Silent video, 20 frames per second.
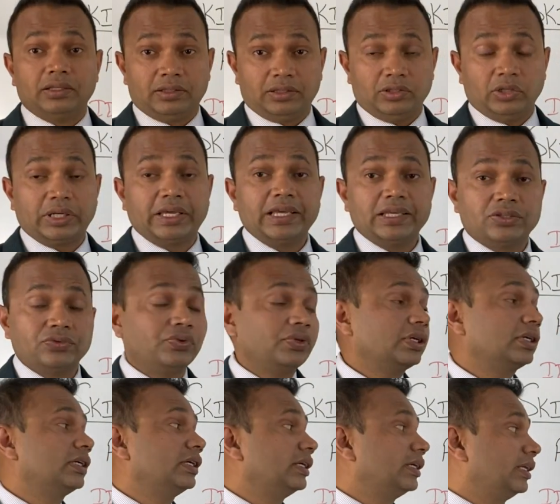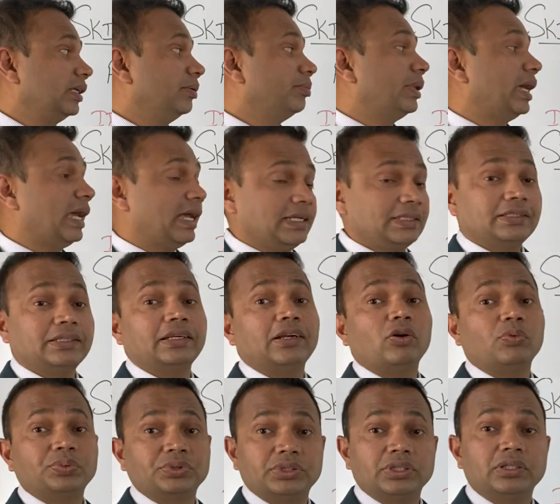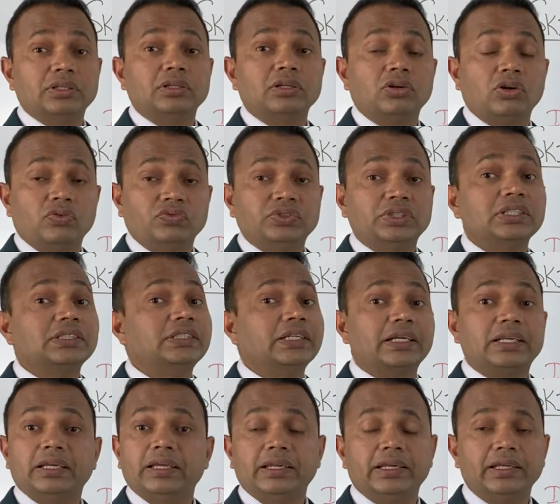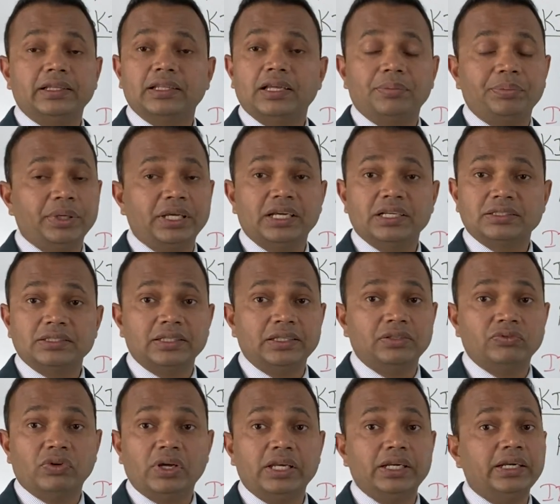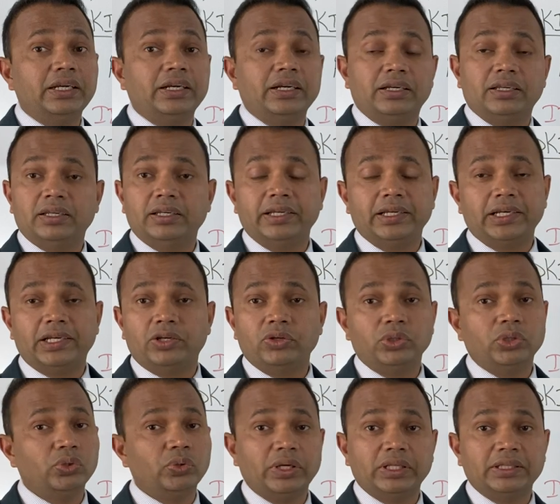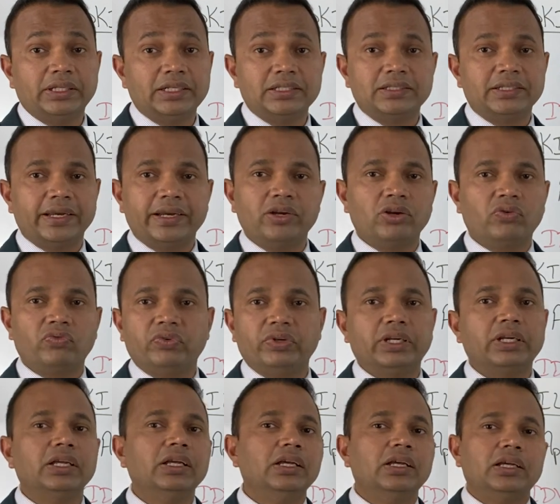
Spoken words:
The case working team has an option of just declaring the application invalid, returning it to you, and that's the end of it.